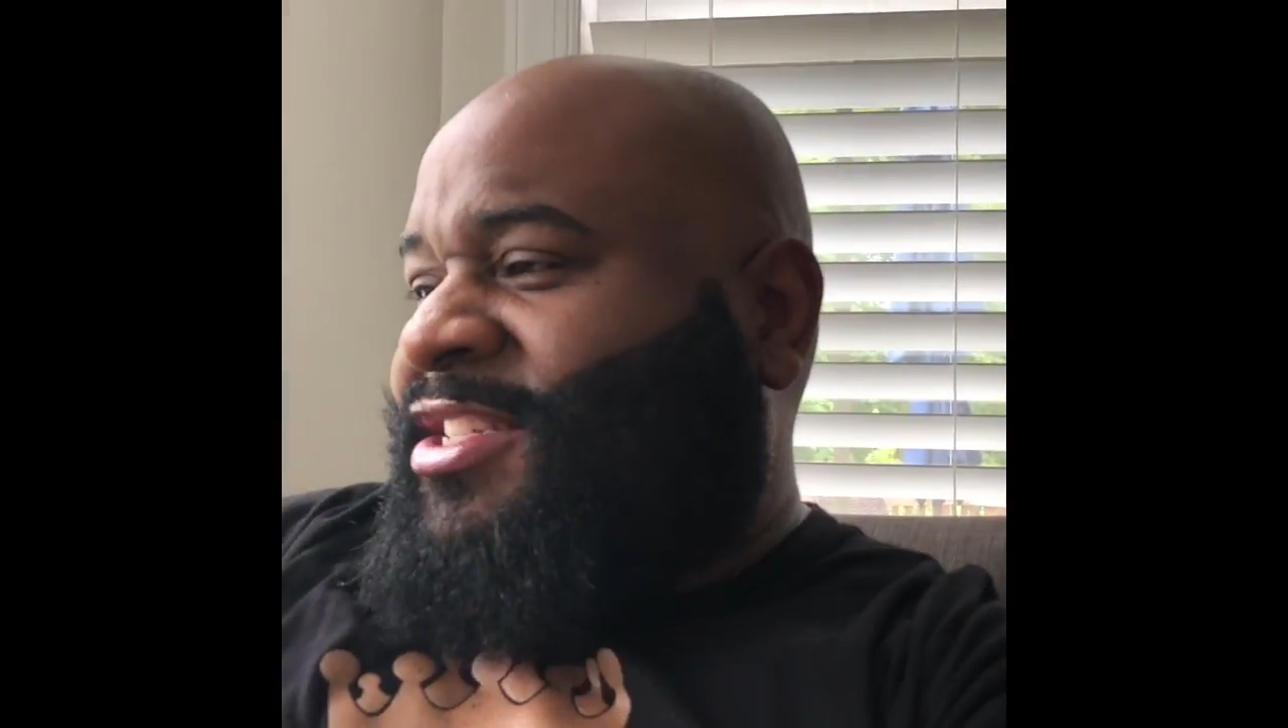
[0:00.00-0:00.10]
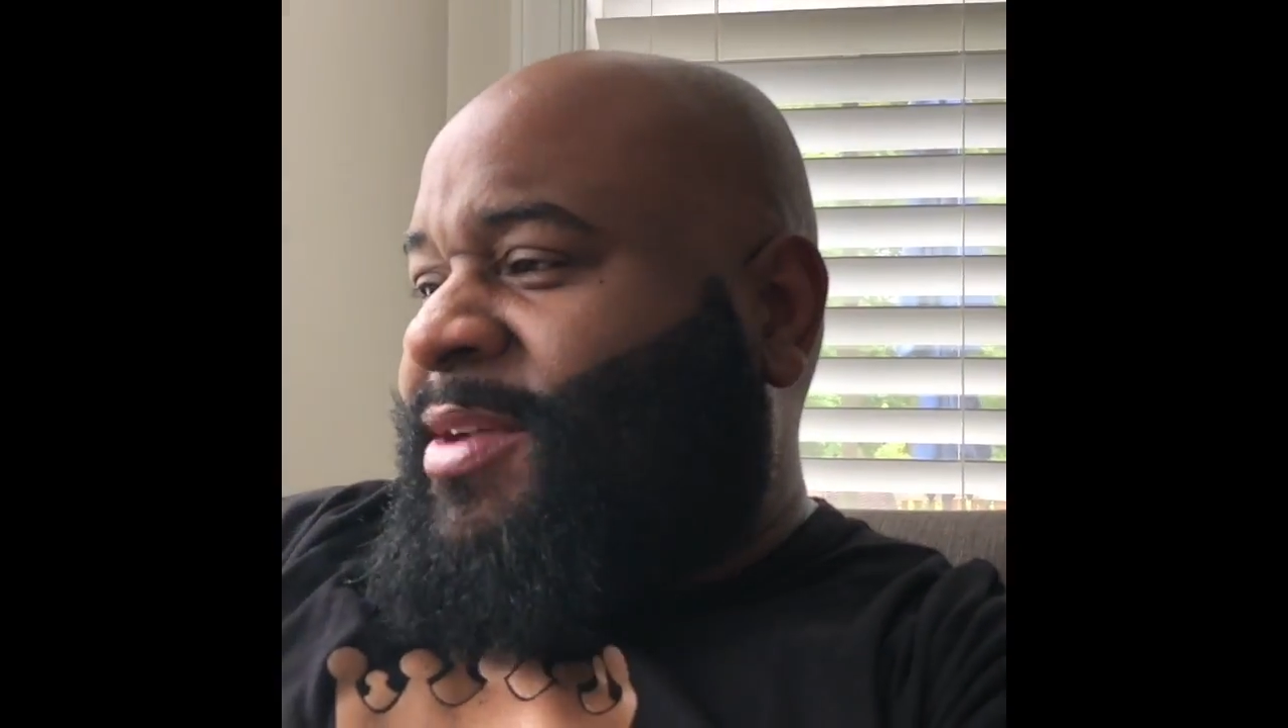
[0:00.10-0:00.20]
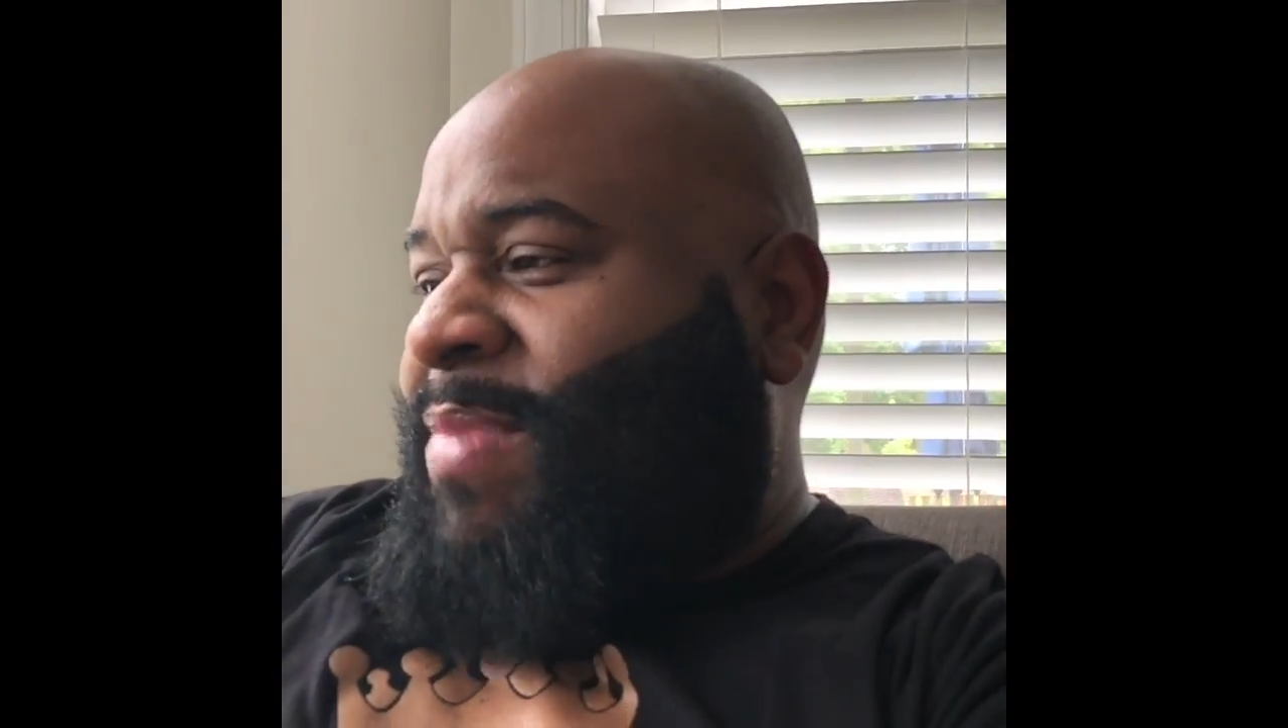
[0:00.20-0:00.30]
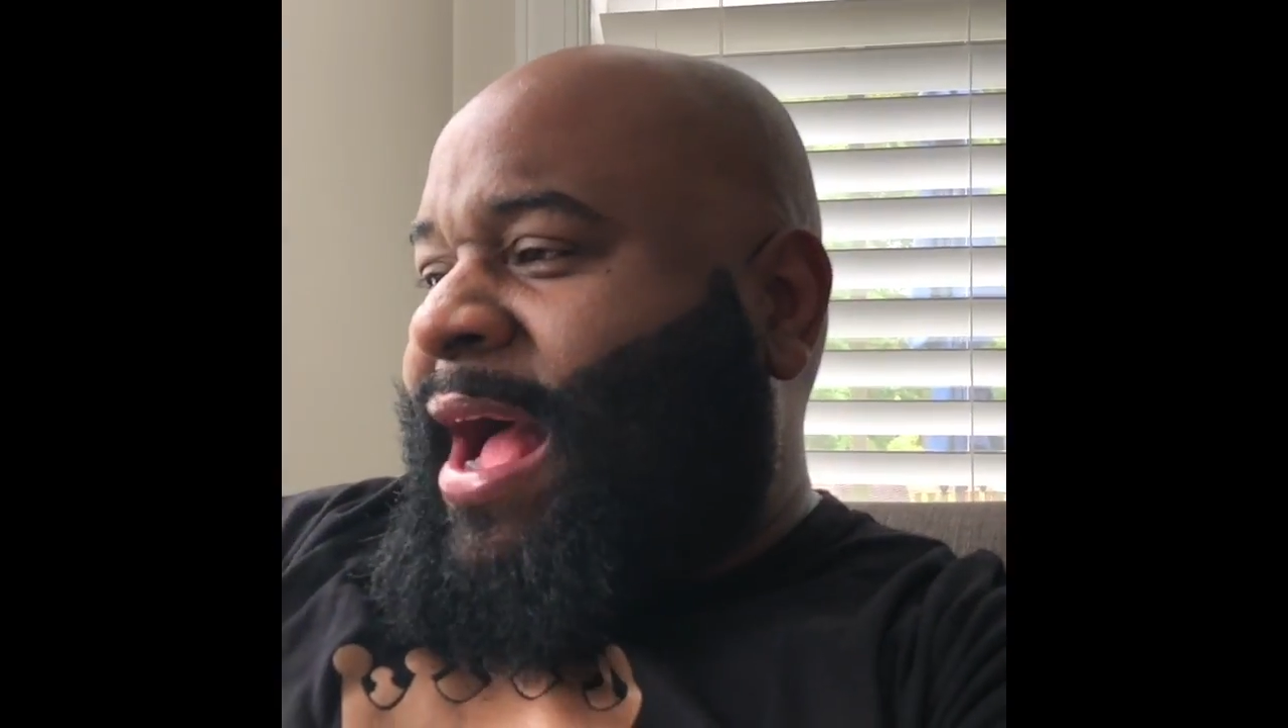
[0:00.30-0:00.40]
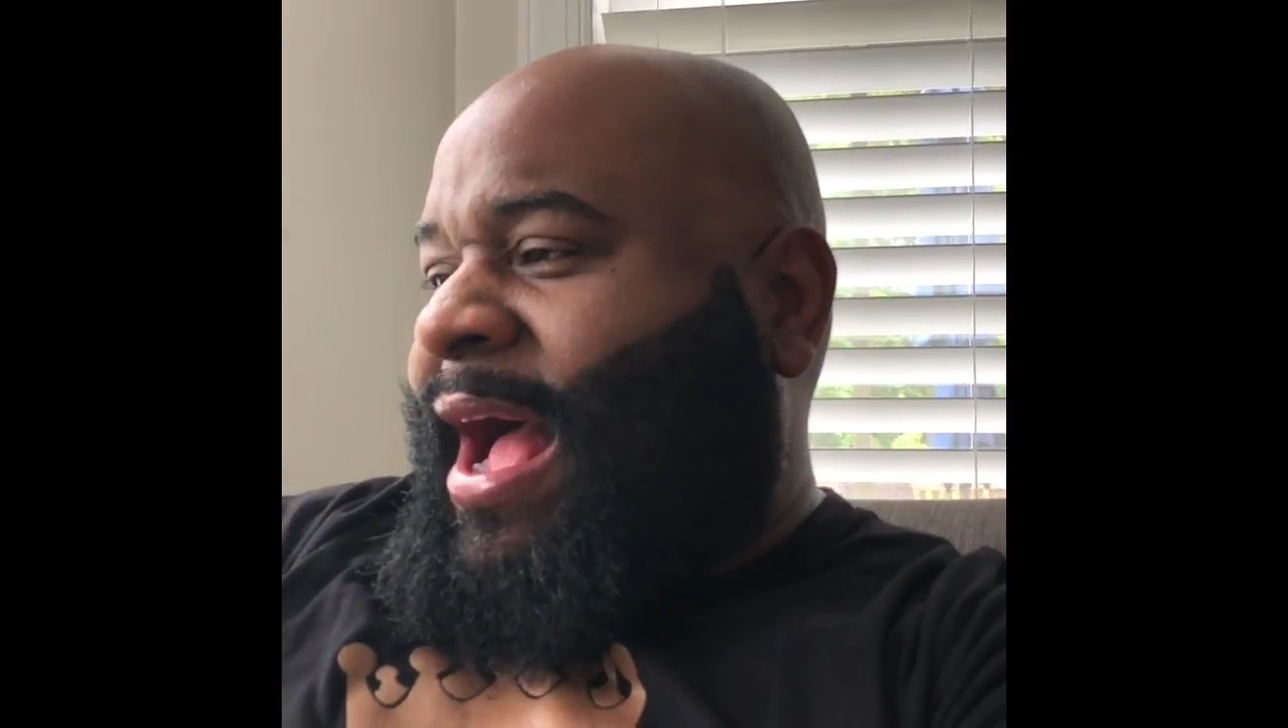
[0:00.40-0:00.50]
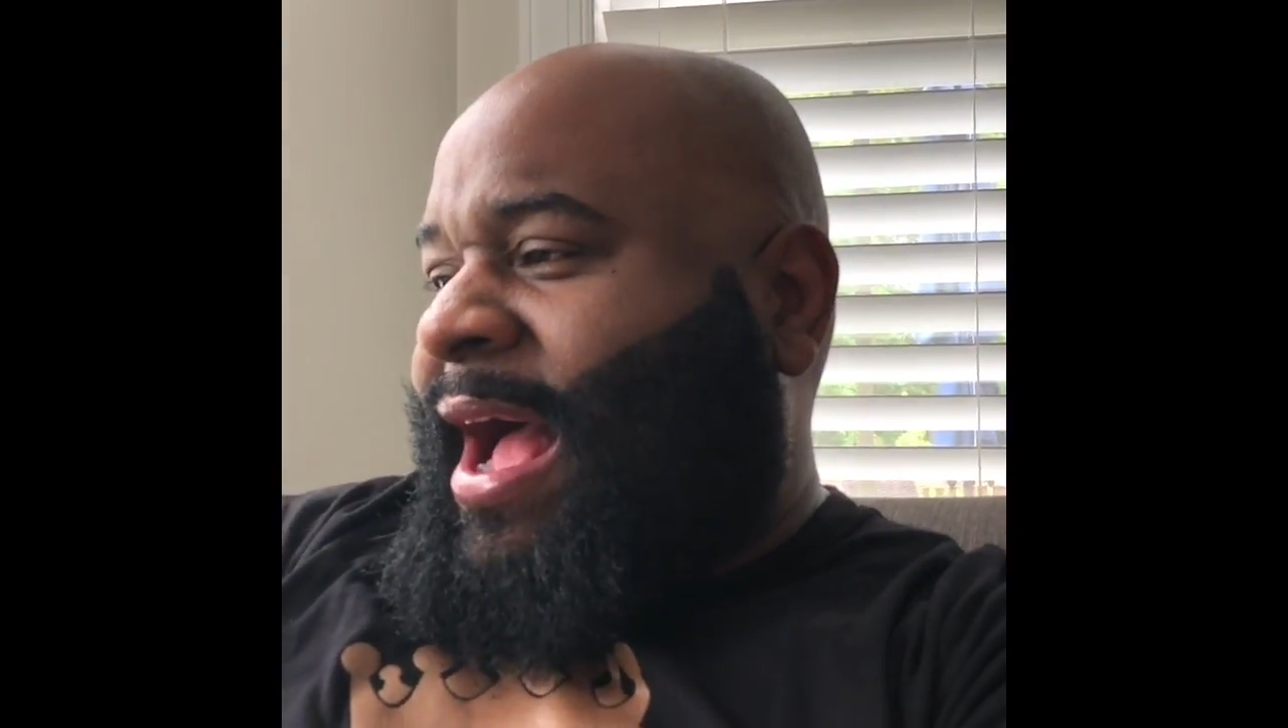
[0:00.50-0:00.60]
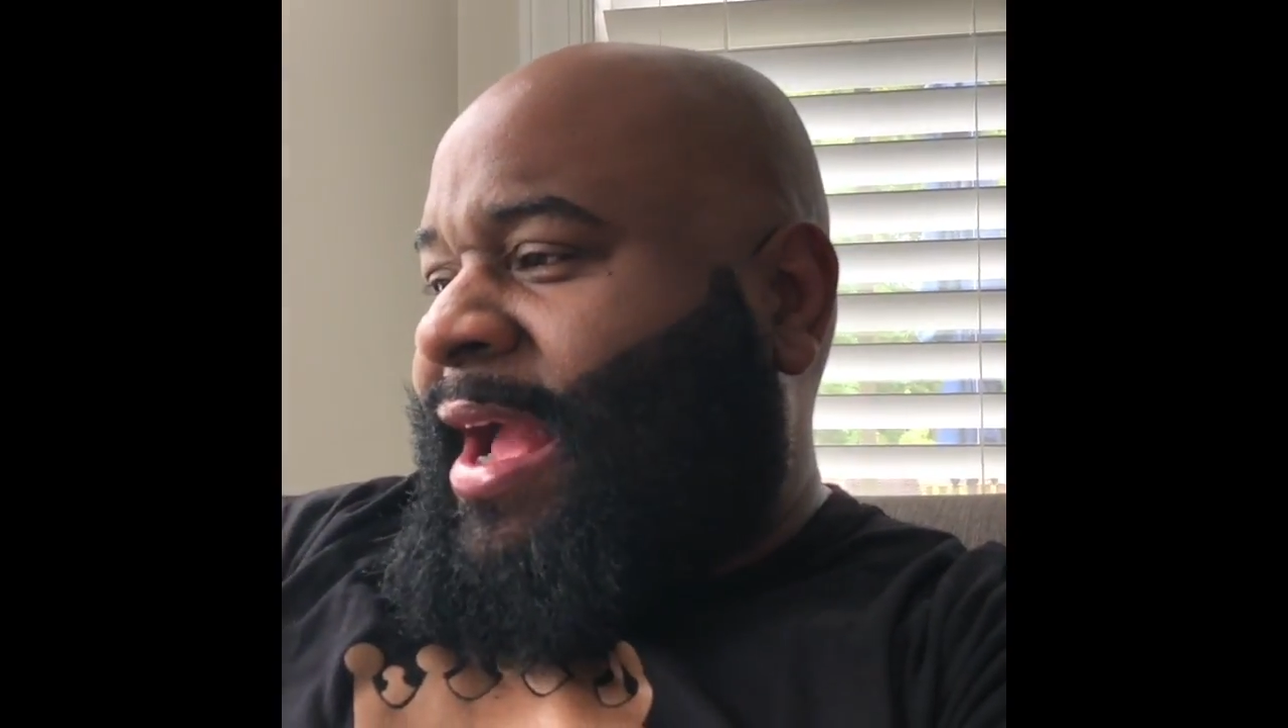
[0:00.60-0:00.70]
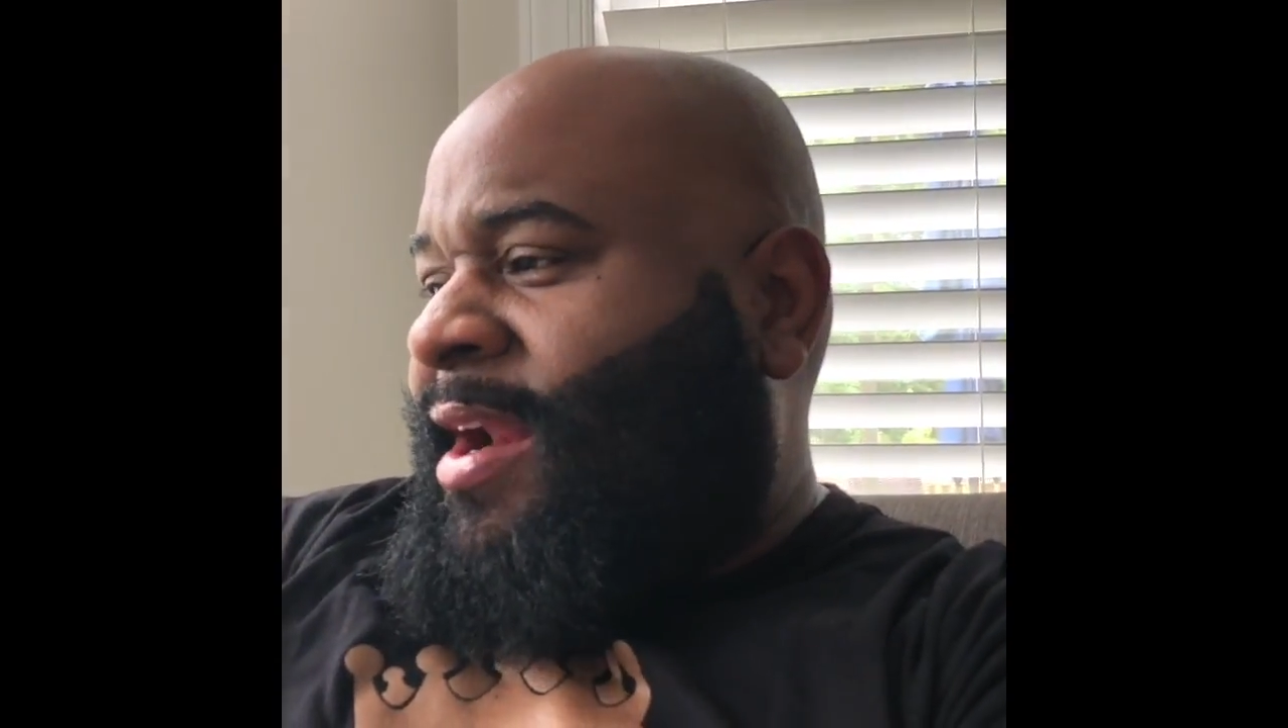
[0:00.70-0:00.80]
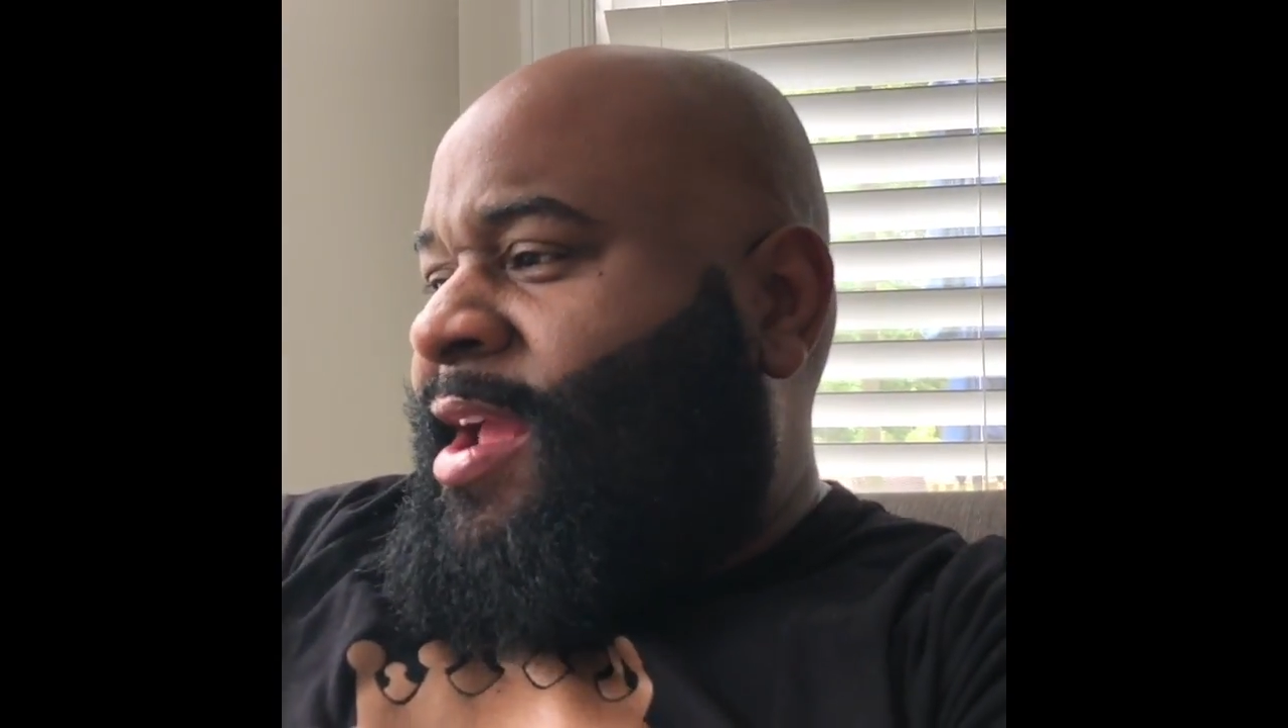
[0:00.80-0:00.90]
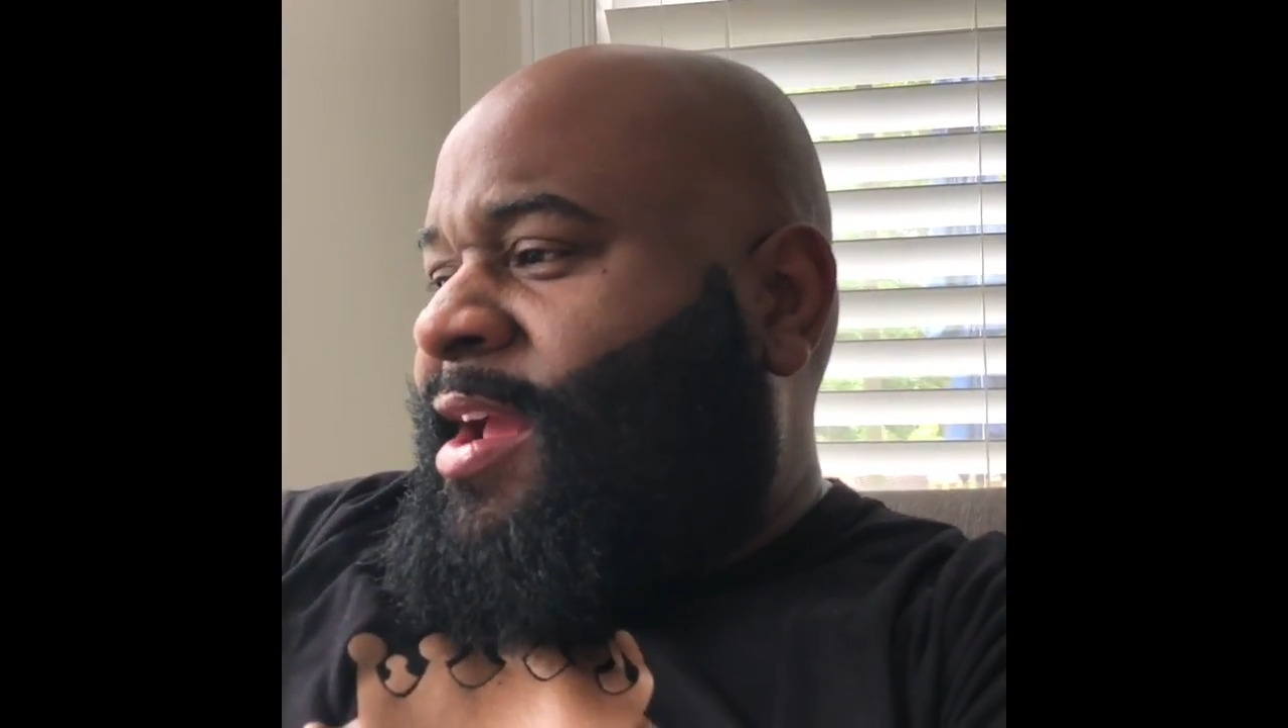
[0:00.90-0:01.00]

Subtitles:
at your behind.